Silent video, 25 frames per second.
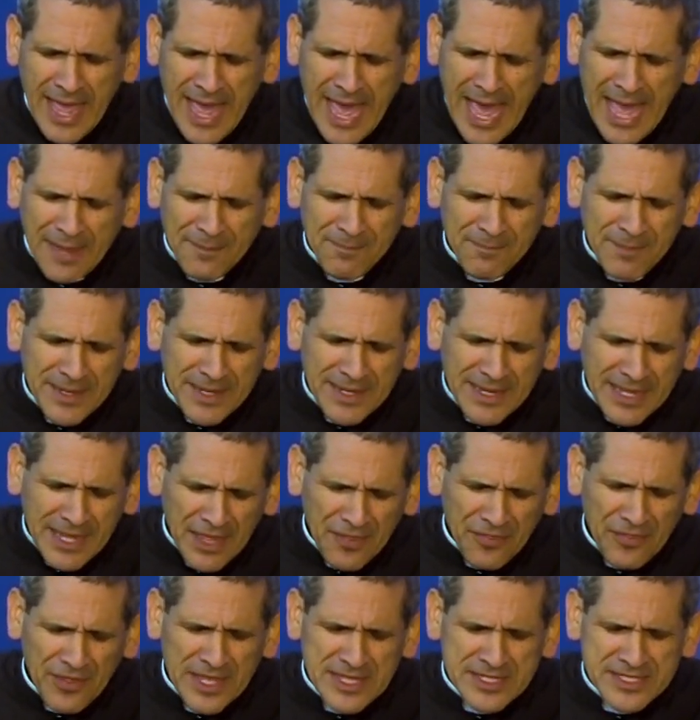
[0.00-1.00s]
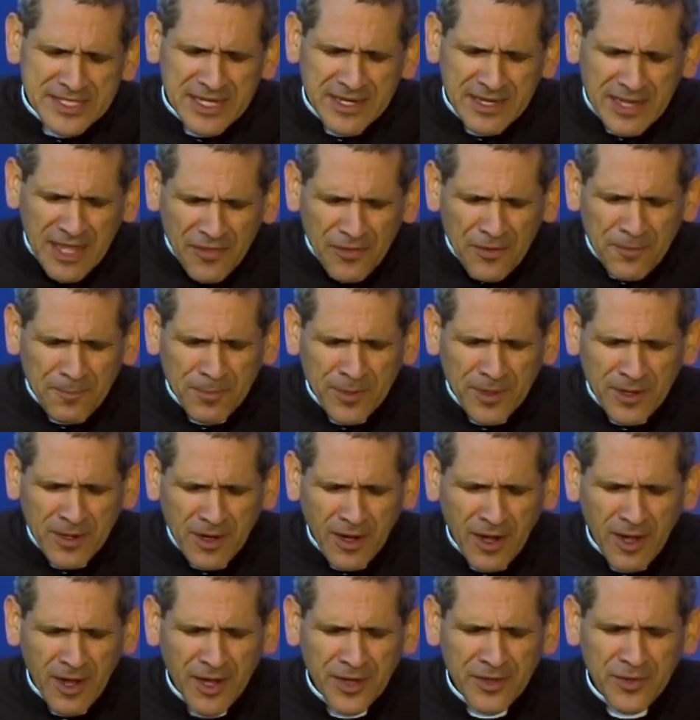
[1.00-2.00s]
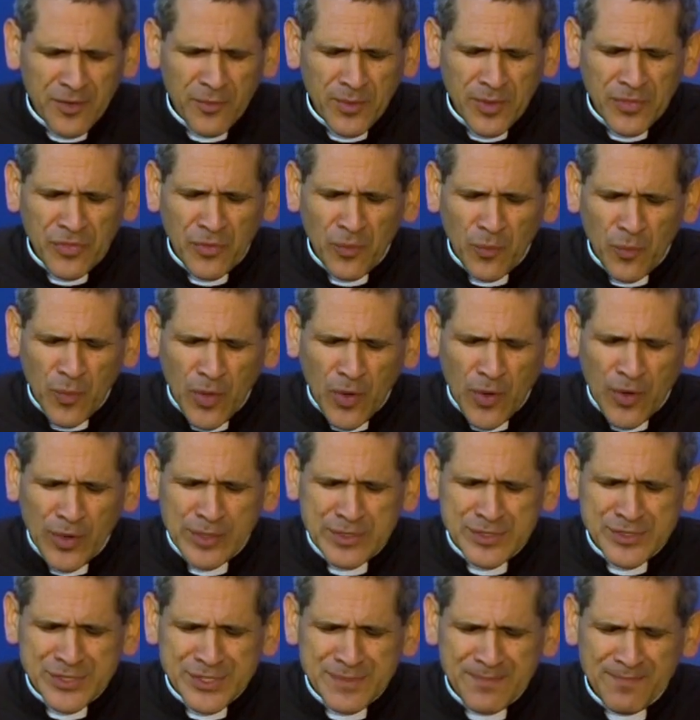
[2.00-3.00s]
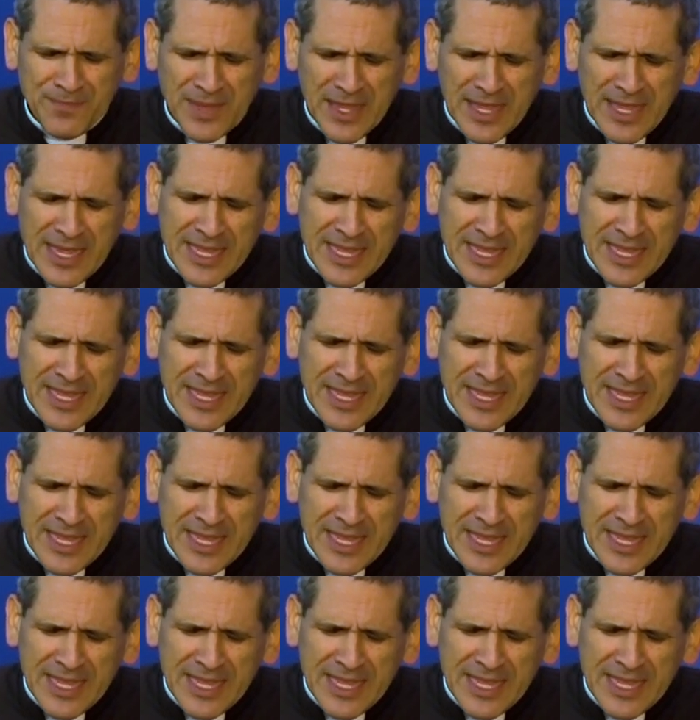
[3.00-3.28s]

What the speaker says: And beneath is another placard with the words,